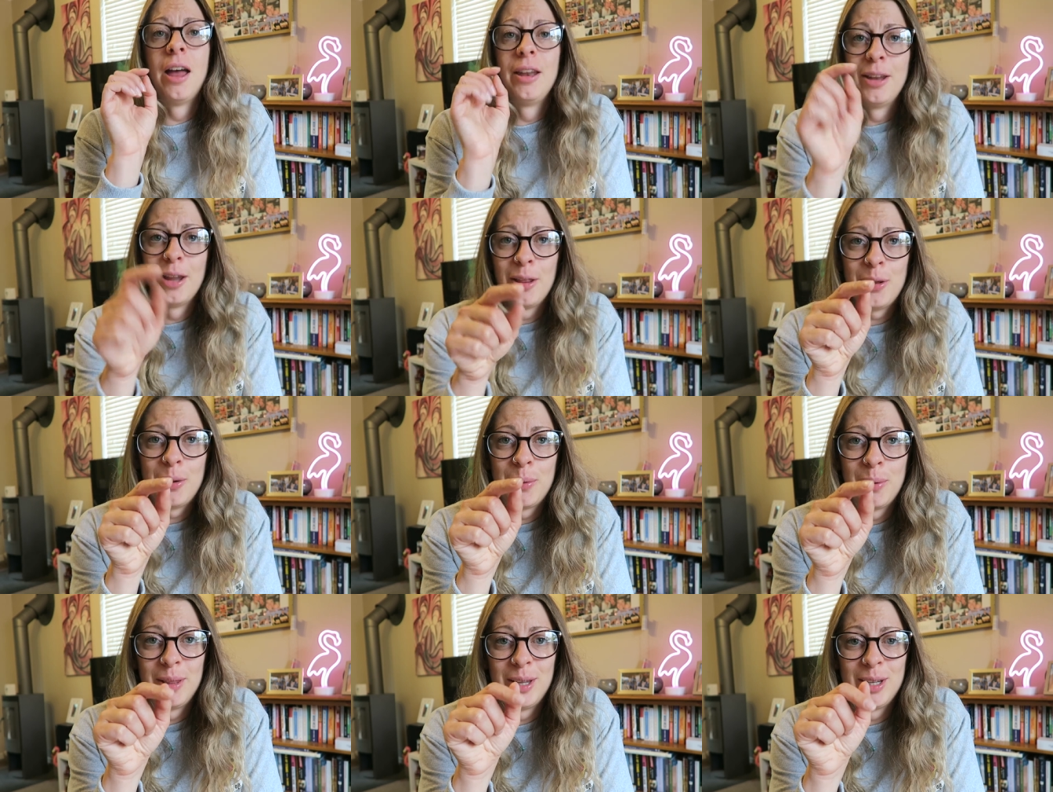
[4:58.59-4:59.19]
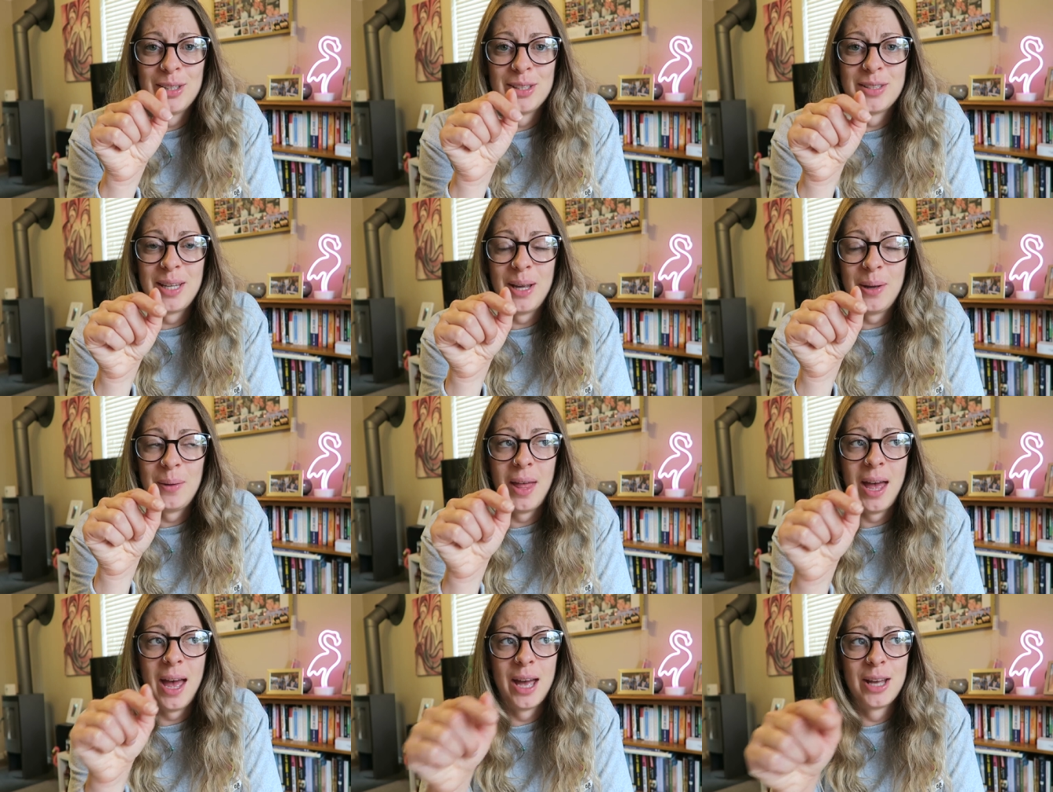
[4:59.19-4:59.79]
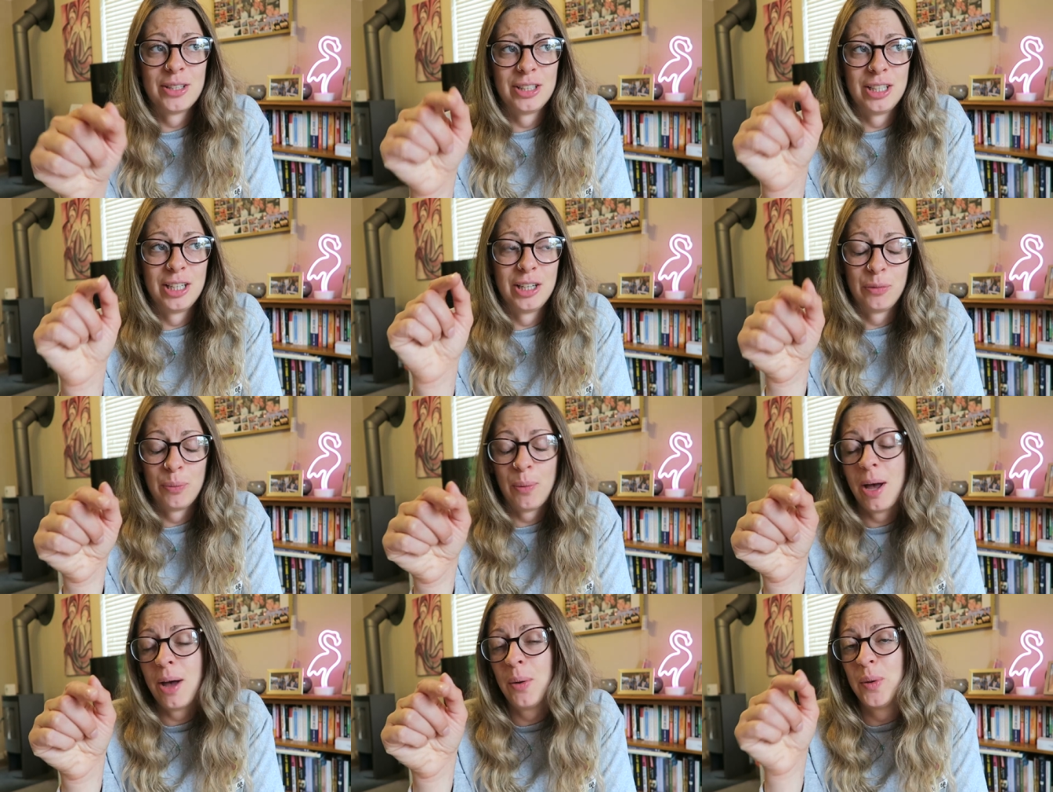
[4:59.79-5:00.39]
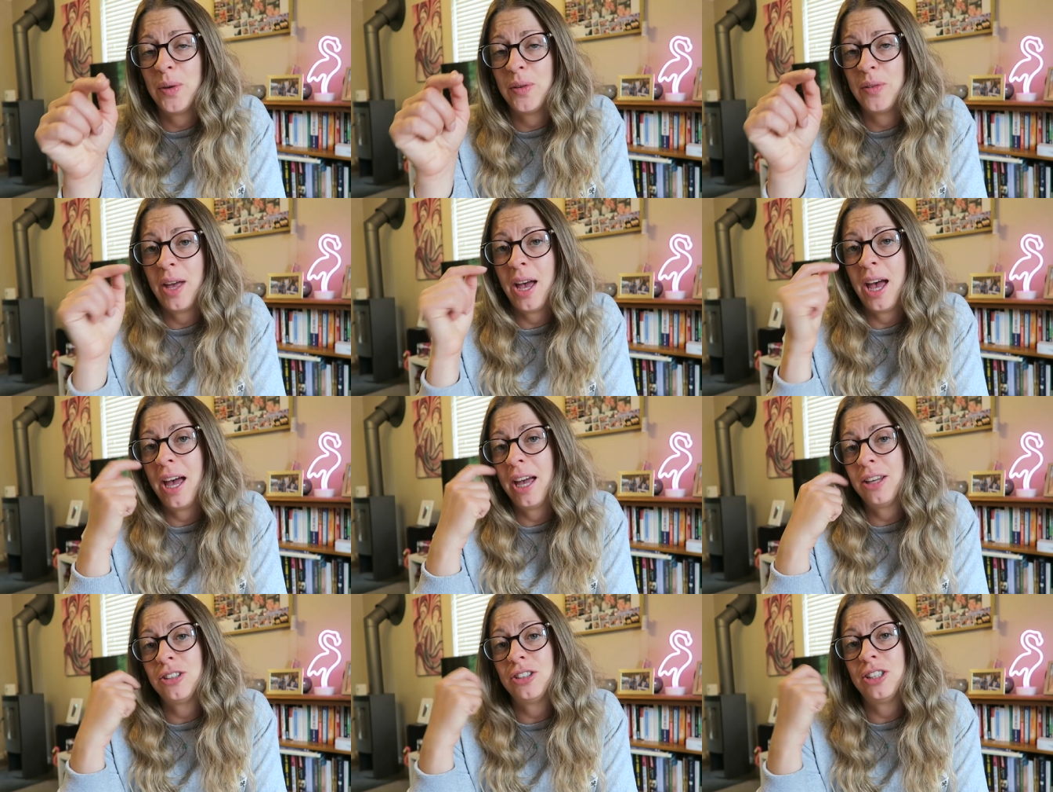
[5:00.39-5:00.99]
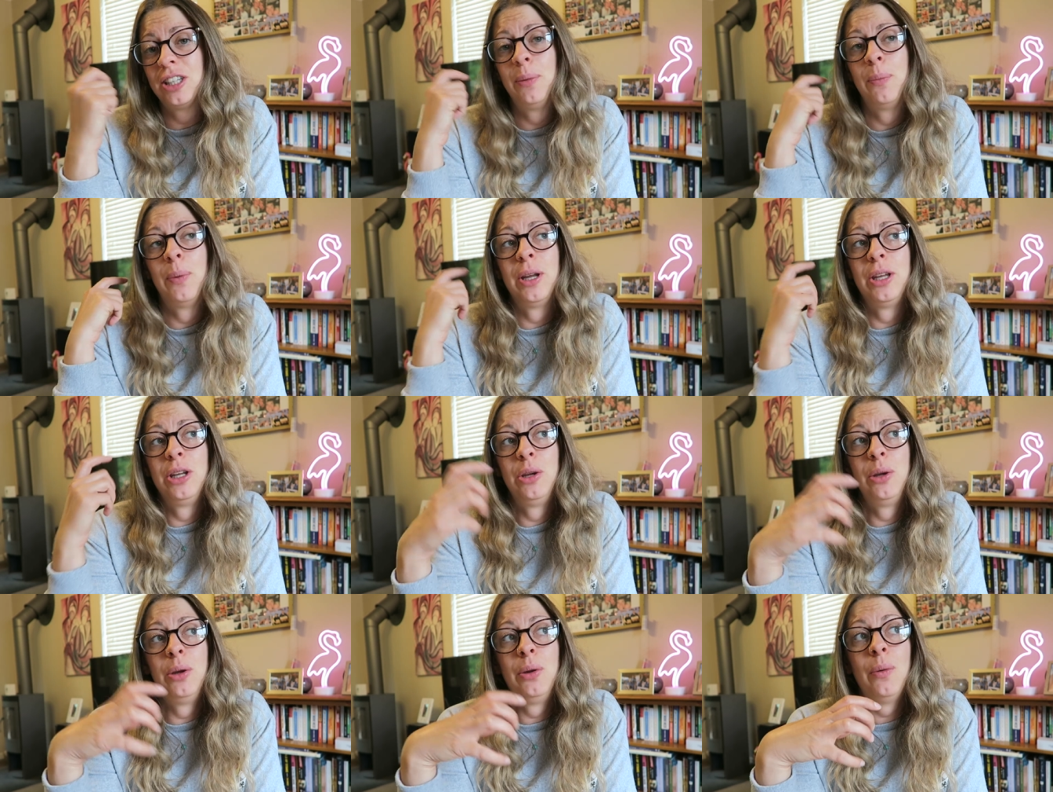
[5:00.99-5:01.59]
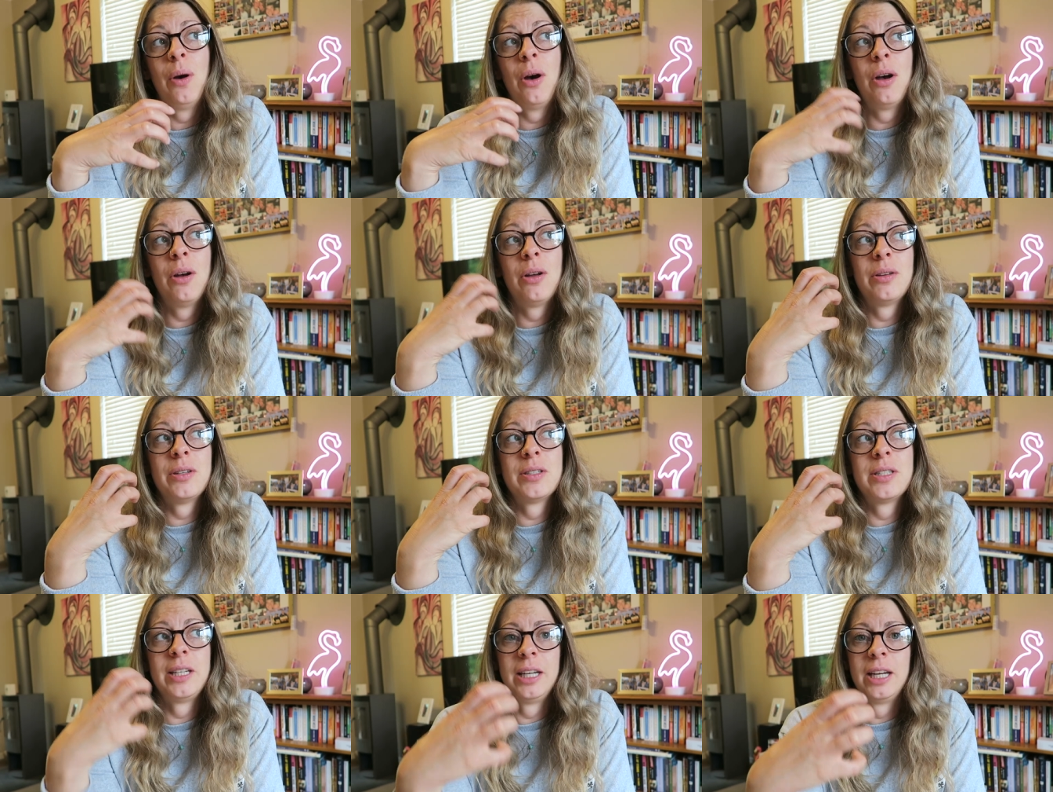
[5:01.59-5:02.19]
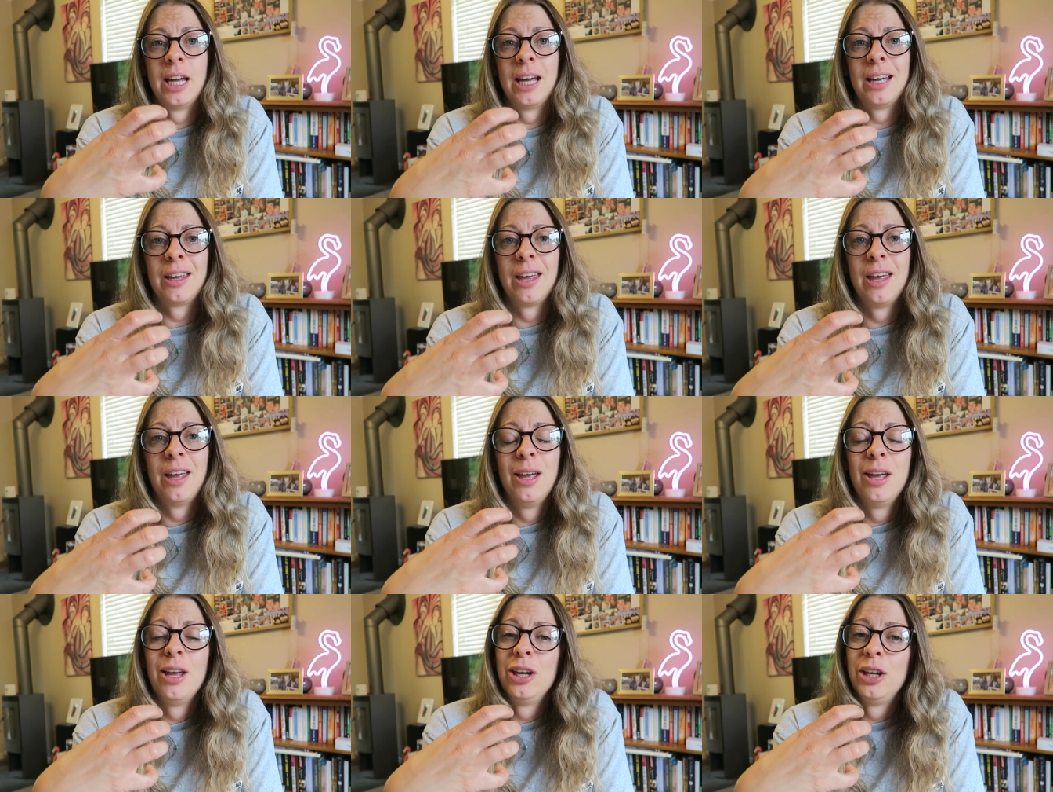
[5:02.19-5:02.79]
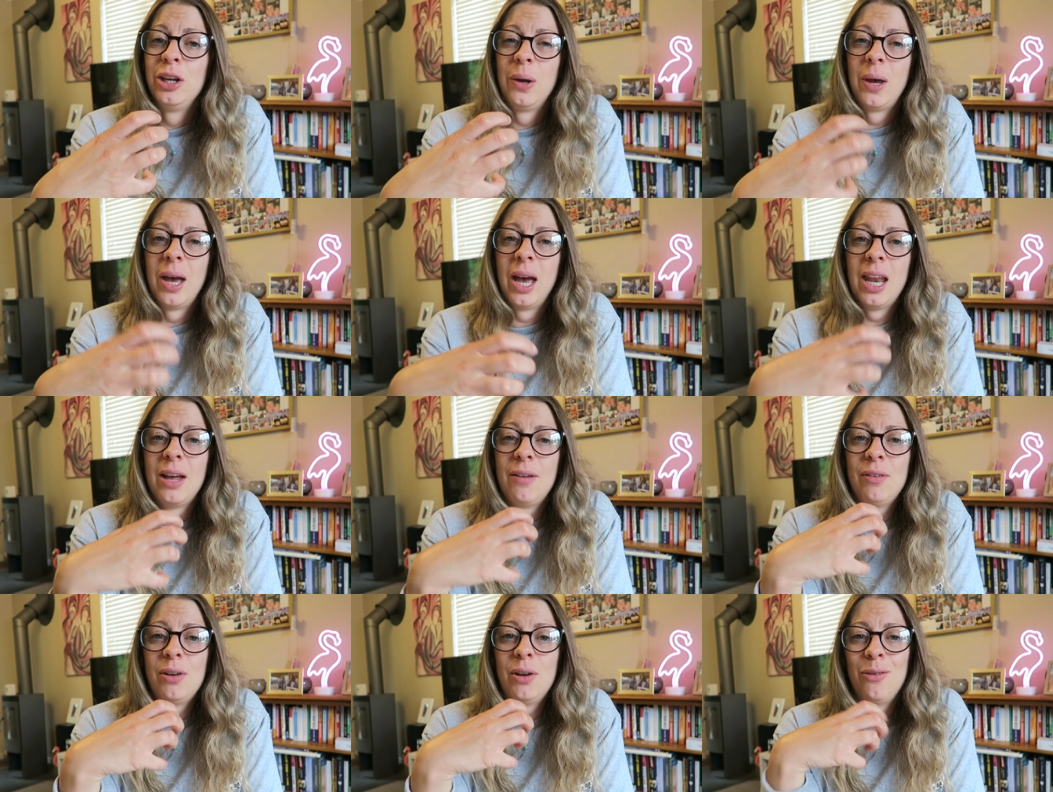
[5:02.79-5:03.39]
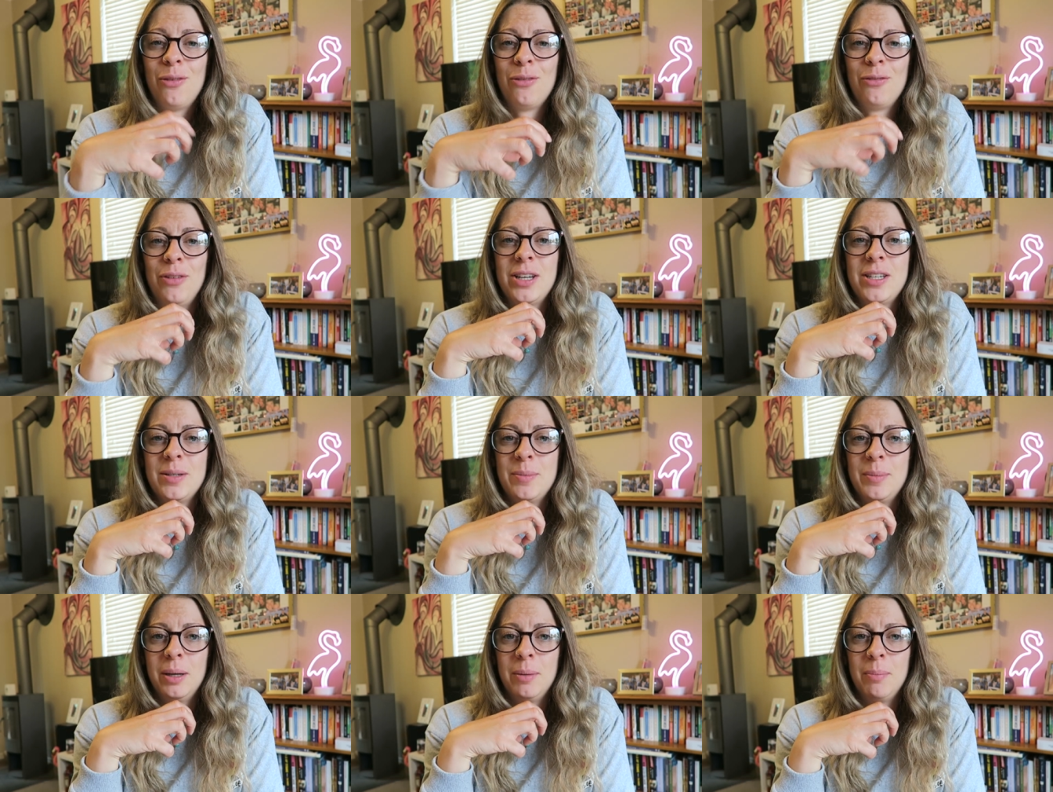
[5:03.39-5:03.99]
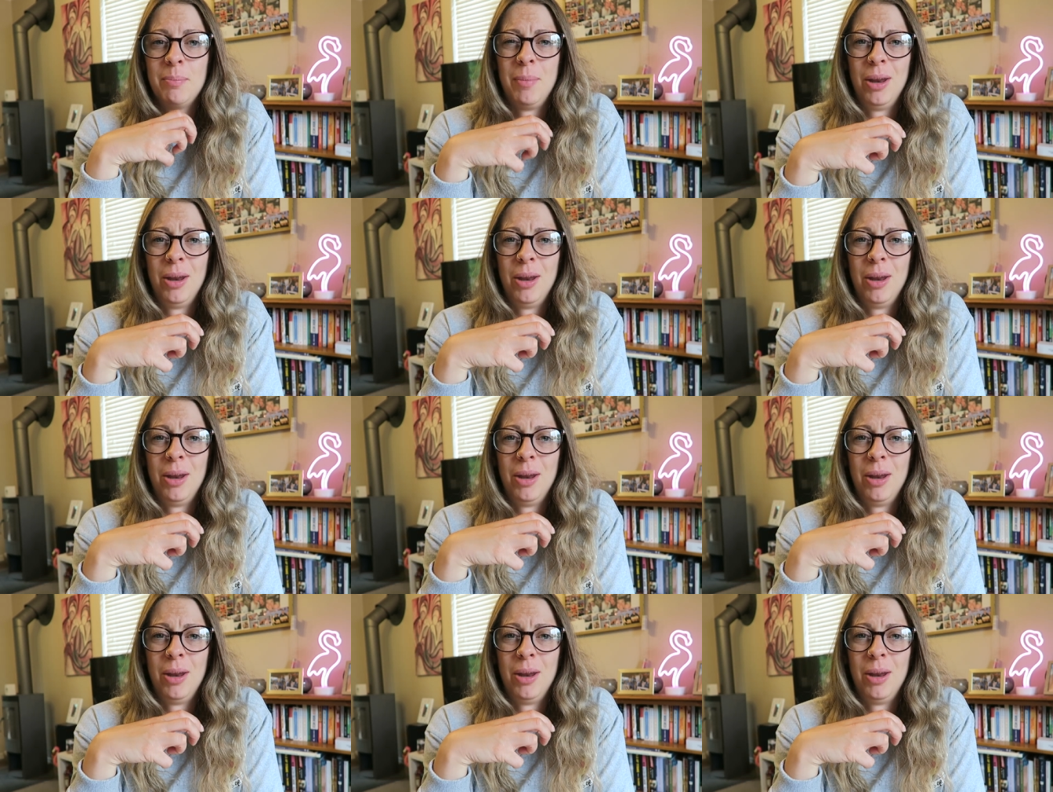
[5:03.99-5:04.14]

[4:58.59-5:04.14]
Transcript: Another quick thing to say on that actually as well is that actually when you are celiac, you can have a lot of vitamin and